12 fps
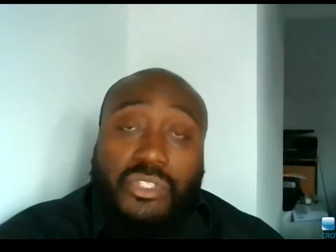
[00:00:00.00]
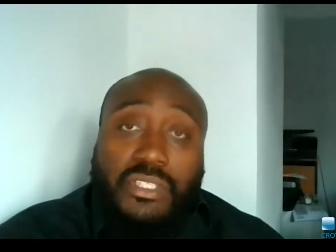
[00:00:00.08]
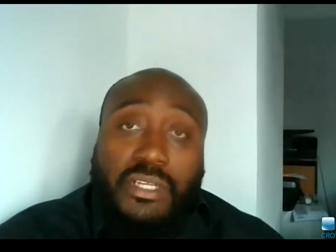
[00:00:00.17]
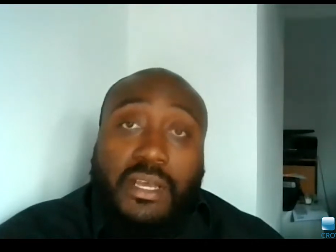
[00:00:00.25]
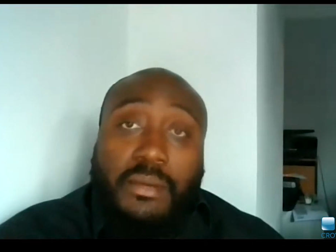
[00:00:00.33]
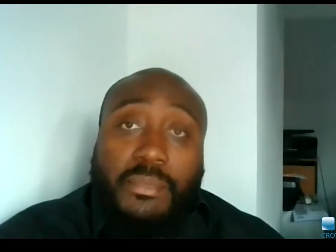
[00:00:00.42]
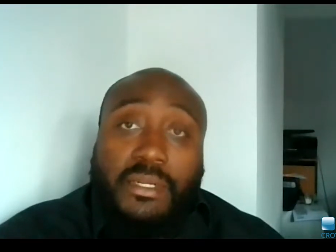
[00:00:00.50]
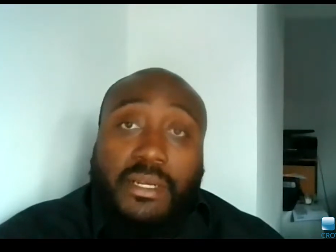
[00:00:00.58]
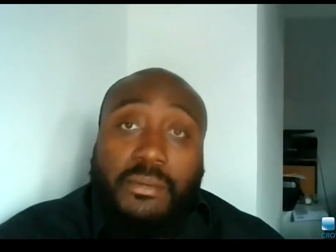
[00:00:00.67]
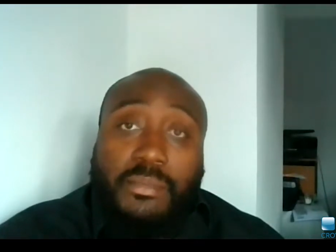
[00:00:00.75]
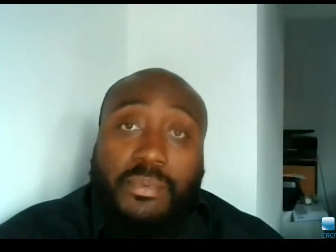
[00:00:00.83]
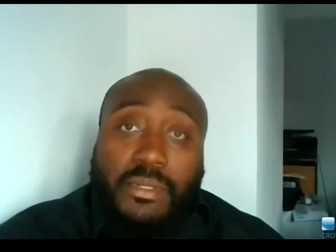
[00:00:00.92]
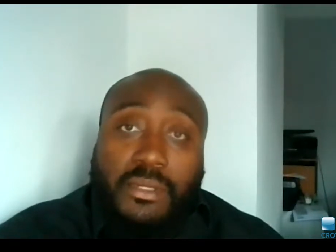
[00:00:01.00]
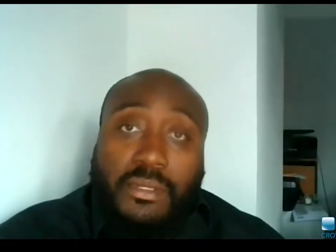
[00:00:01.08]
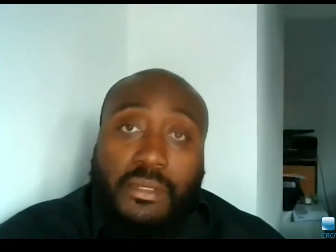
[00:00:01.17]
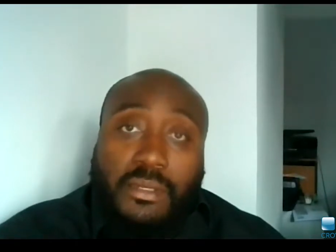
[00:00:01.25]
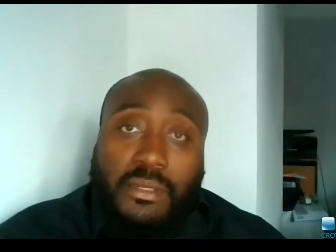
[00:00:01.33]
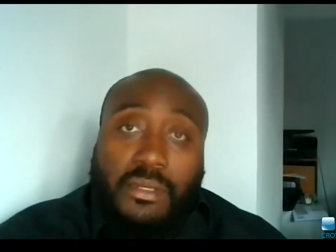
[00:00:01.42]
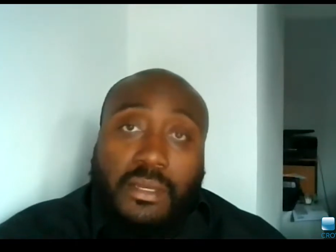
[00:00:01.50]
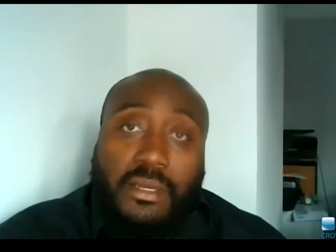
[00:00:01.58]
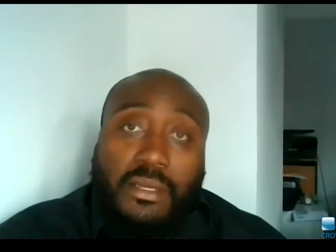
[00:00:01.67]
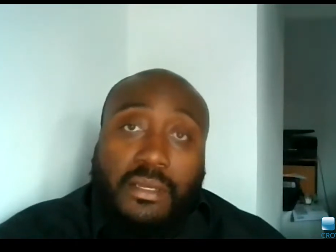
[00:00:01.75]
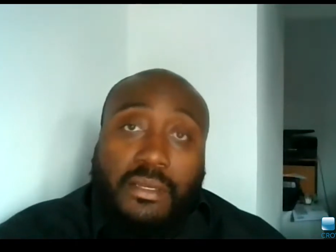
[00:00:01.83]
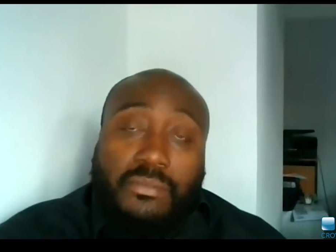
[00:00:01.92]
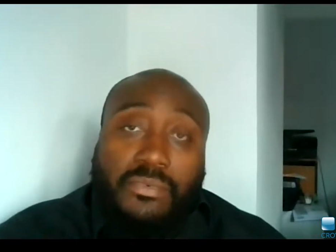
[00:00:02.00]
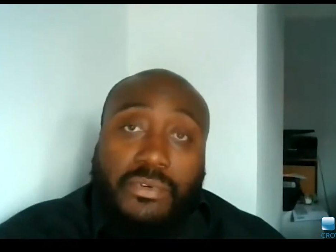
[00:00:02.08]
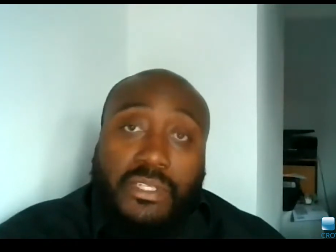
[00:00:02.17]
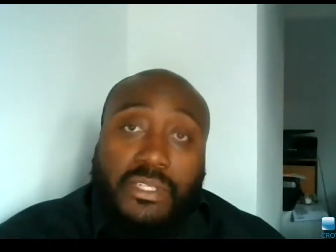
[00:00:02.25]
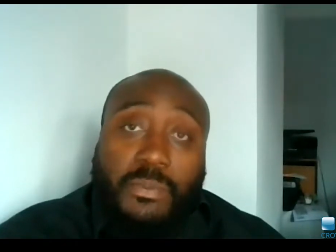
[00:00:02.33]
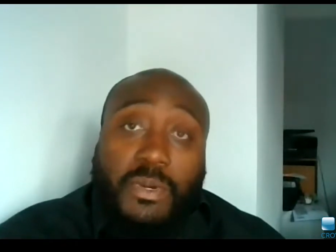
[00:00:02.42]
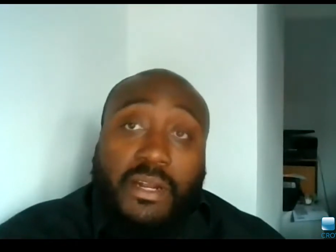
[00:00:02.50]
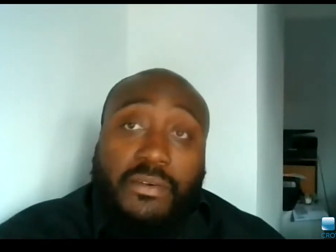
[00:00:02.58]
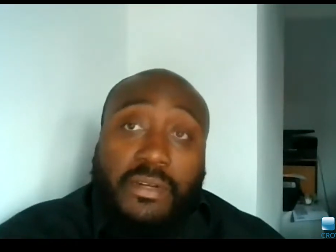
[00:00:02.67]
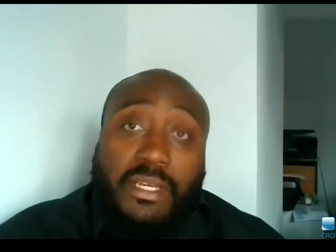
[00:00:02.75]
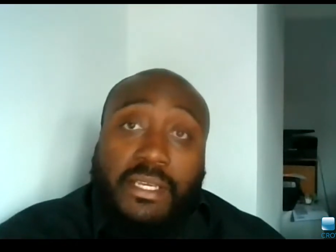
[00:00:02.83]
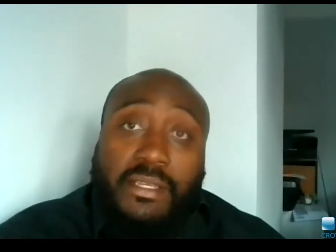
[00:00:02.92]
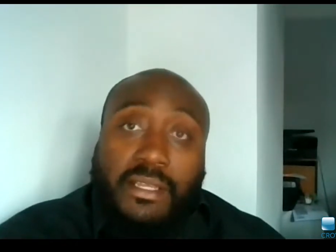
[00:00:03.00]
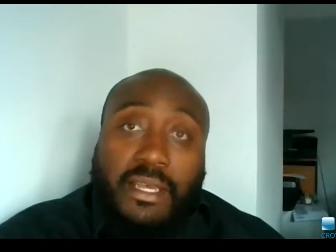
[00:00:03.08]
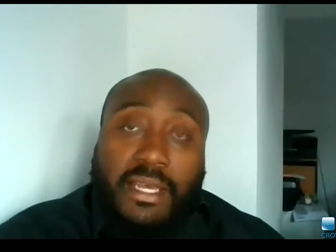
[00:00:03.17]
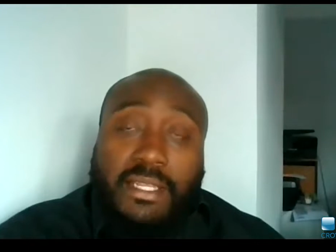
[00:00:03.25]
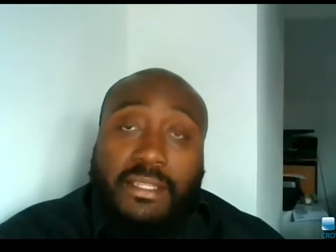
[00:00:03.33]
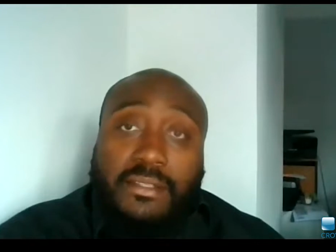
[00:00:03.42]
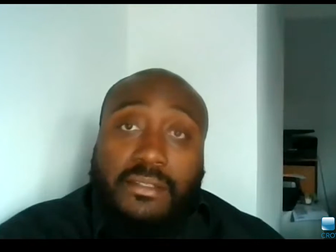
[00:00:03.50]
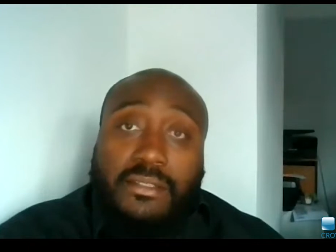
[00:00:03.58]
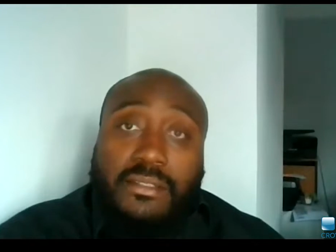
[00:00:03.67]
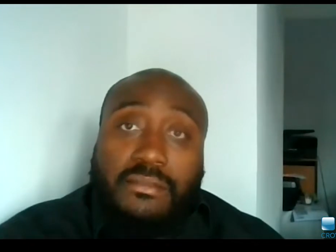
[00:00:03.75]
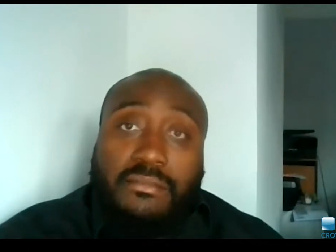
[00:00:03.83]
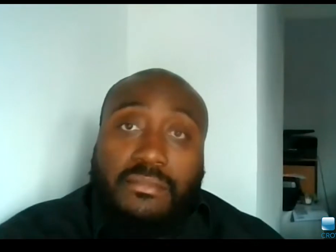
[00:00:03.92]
coming up for expiry, and